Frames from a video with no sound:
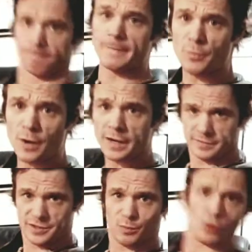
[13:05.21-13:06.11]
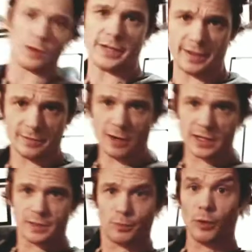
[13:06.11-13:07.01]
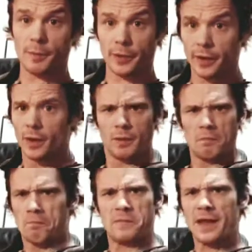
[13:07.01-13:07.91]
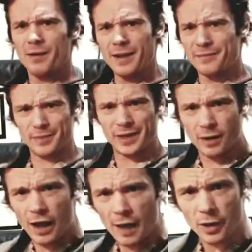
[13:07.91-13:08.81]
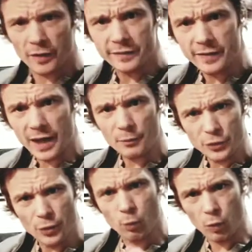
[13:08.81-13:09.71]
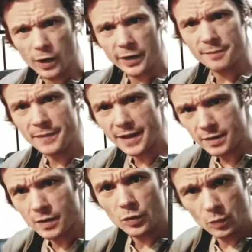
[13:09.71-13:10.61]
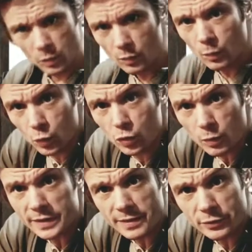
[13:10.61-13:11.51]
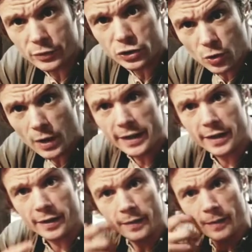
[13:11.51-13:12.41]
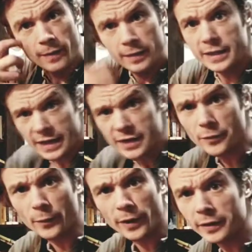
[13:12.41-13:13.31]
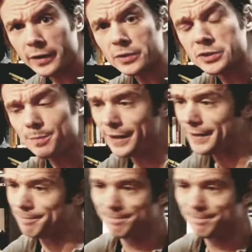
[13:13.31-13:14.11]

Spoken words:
you want subordinate across the board, but they don't have to be calm all the time. When you're working them in, you want them to enjoy it. Get into it, you know, but